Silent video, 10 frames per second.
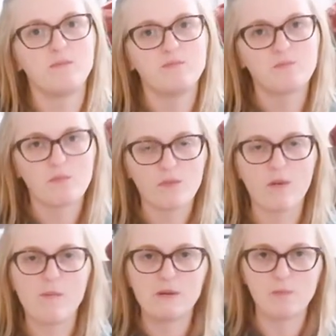
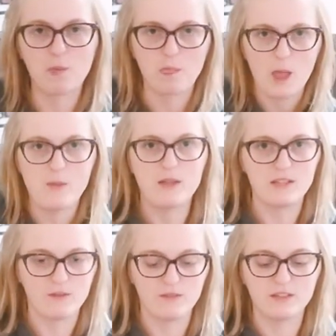Oh, oh girl. And they
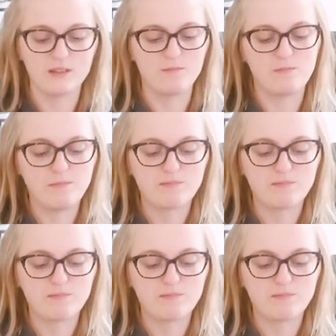definitely